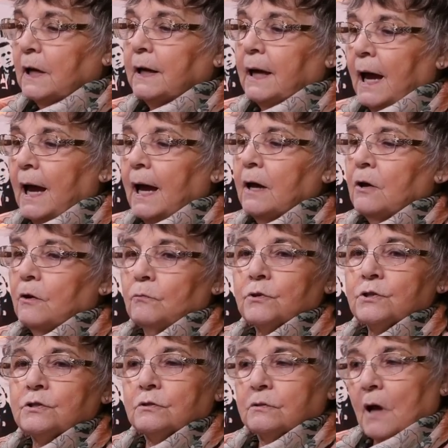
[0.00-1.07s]
guy who
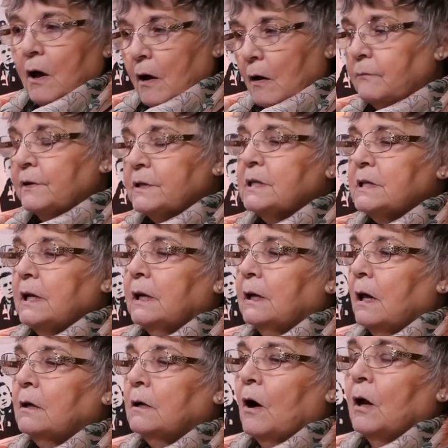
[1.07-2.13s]
was obviously an
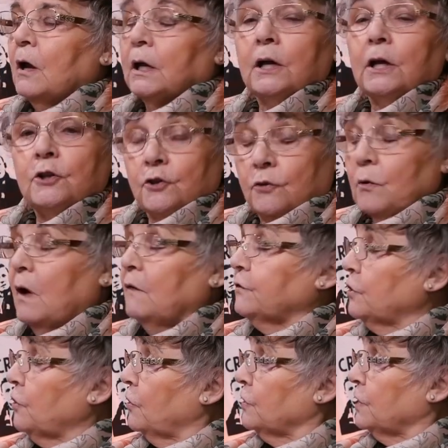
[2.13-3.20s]
alcoholic, and you don't have
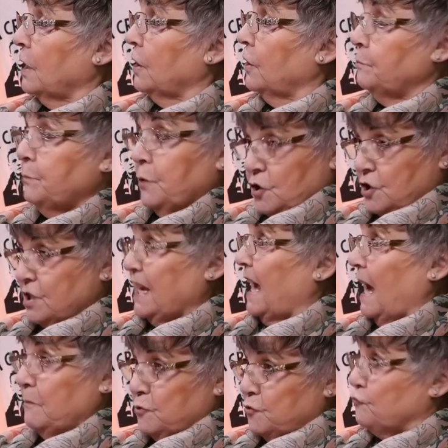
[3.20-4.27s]
to cut that out because the
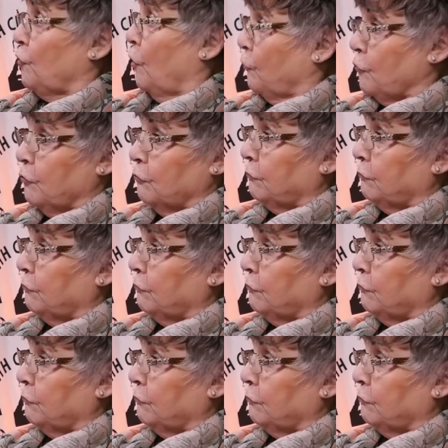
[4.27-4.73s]
guy was drunk,